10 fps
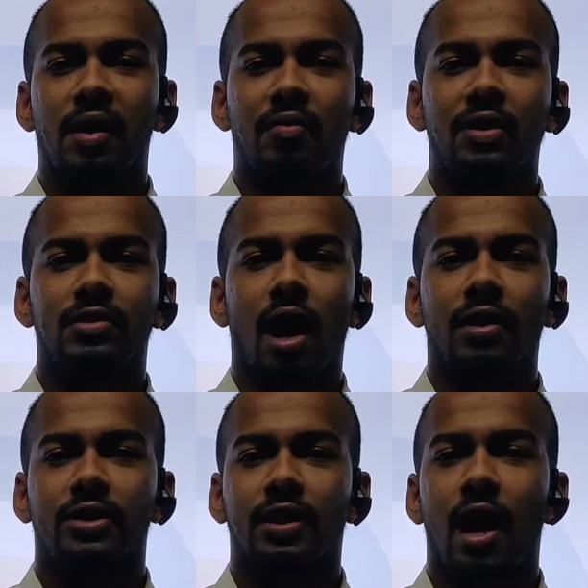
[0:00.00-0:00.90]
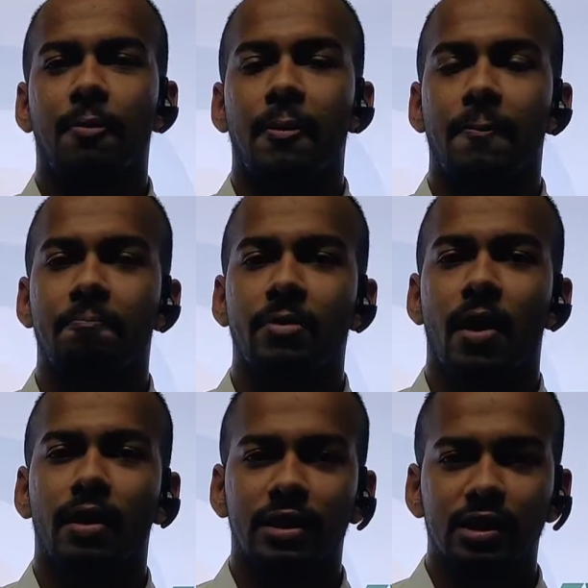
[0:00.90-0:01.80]
viewers IAS Academy.
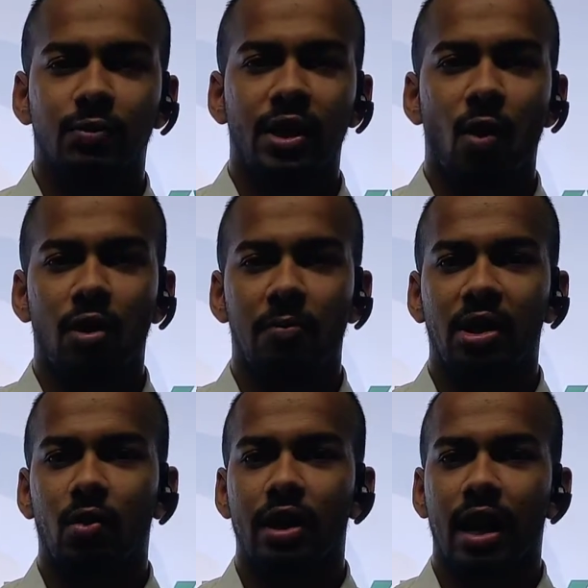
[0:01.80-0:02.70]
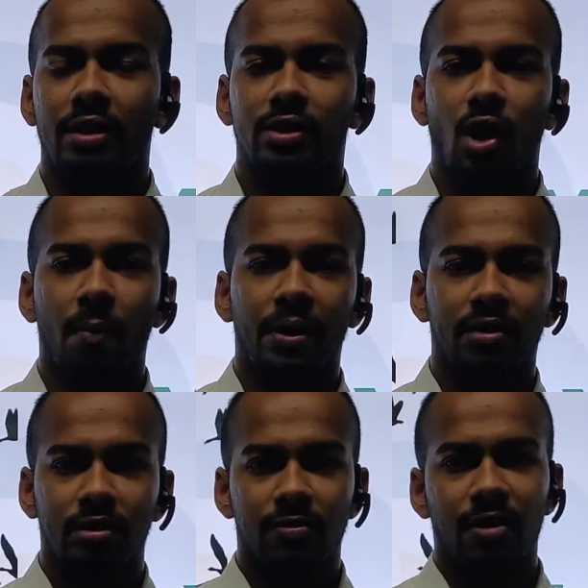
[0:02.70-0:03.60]
In this video, we'll be looking at the
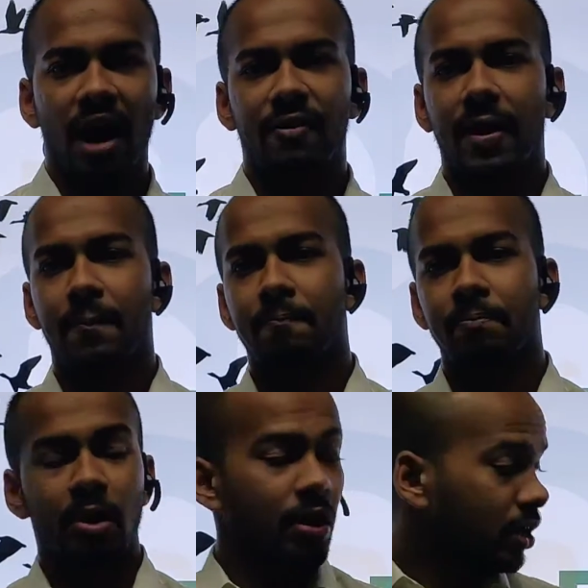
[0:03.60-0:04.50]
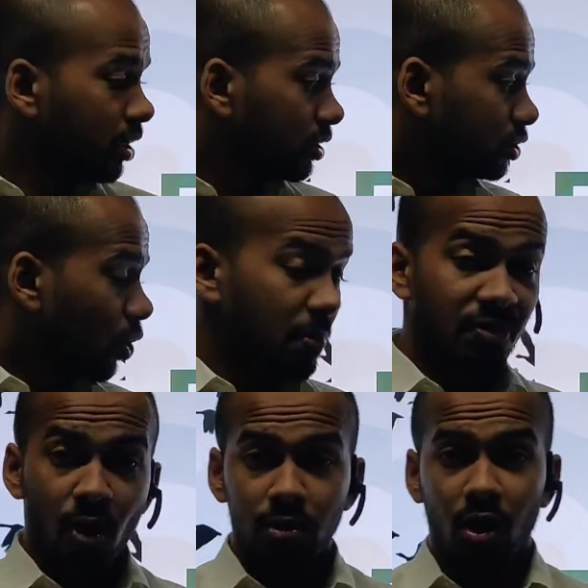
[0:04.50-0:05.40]
topic FlyWay. So
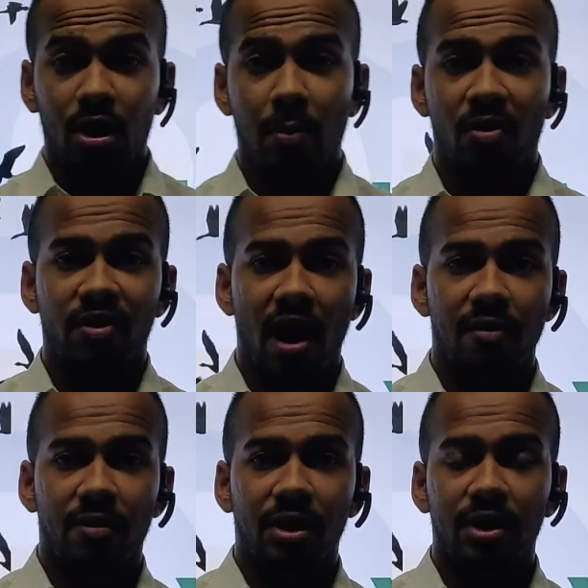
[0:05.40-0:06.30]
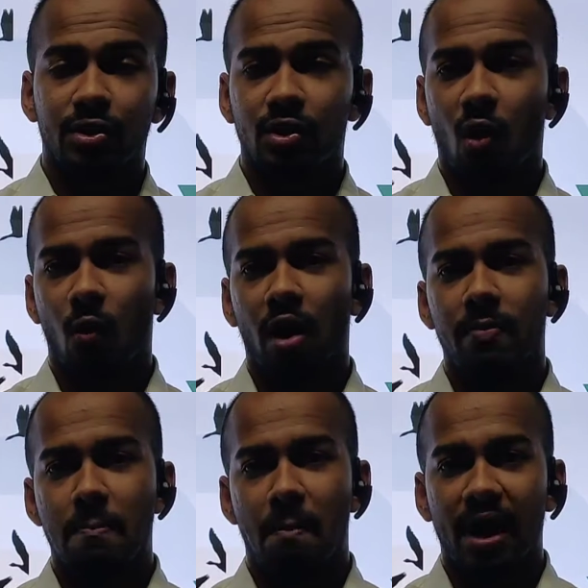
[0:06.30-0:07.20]
before talking about FlyWay, we need to know
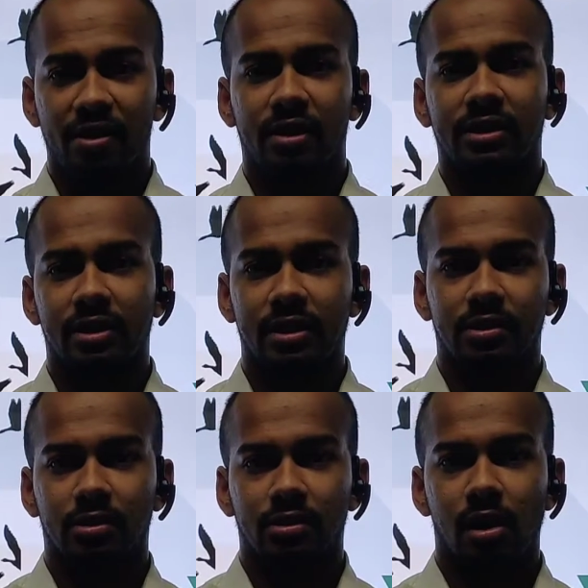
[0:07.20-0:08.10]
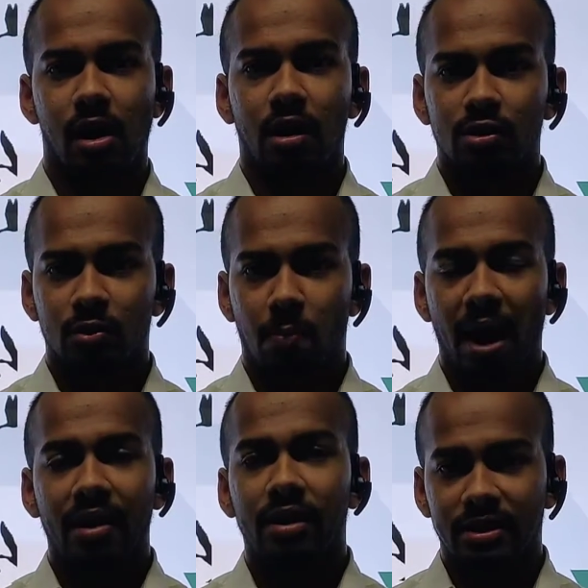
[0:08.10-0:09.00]
what migration is. So
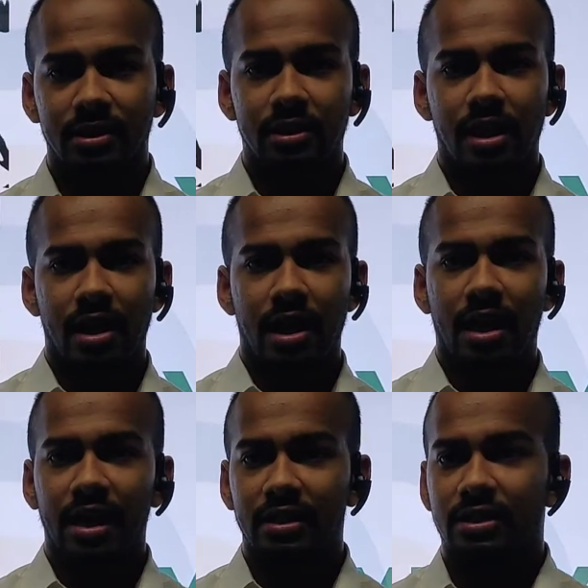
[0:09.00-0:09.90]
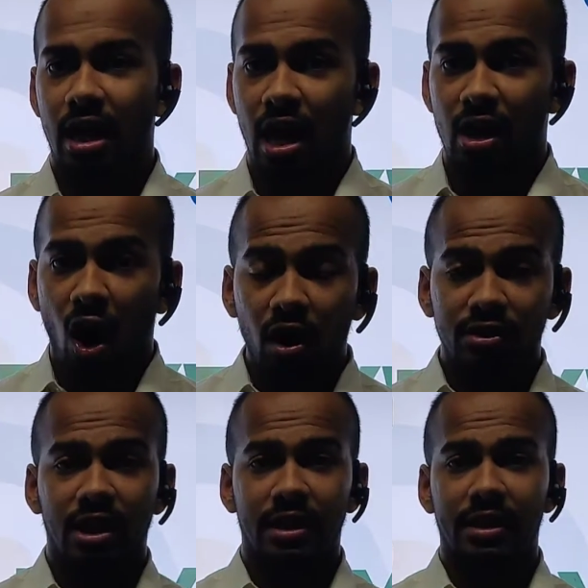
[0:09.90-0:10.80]
migration is a long
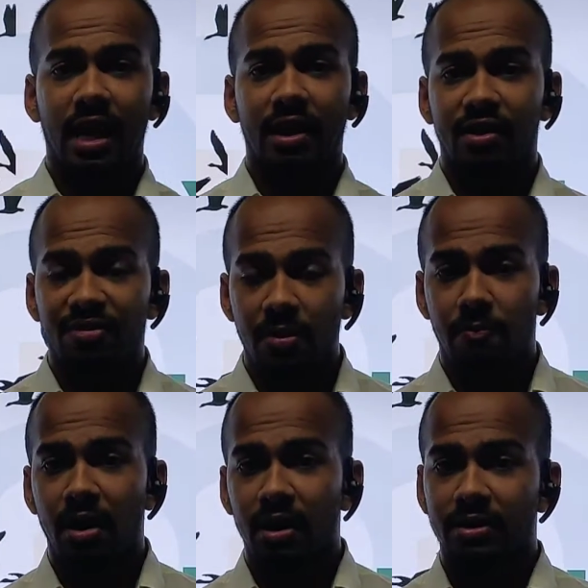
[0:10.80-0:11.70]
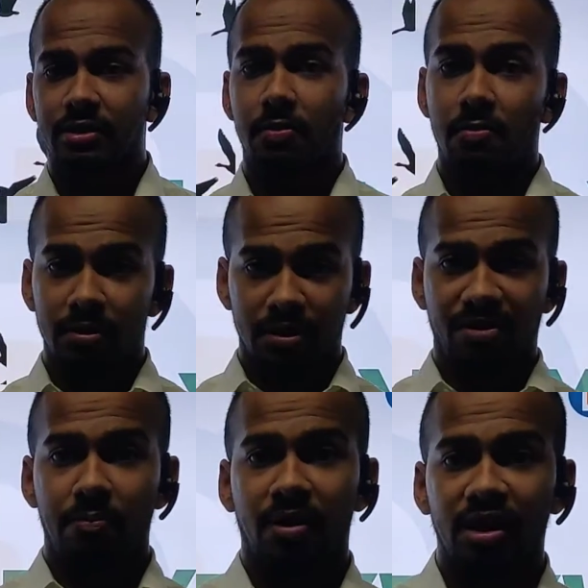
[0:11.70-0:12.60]
journey that different
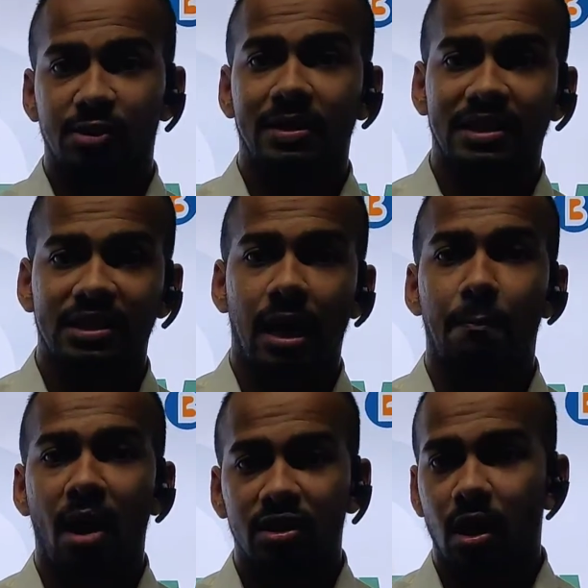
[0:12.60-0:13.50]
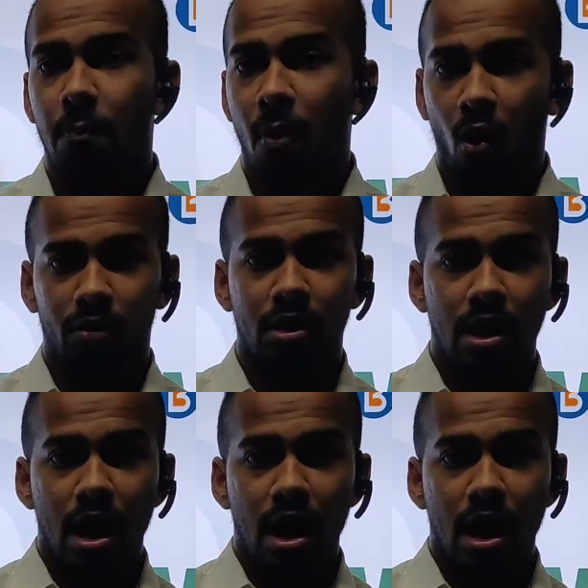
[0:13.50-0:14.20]
bird species embarks upon,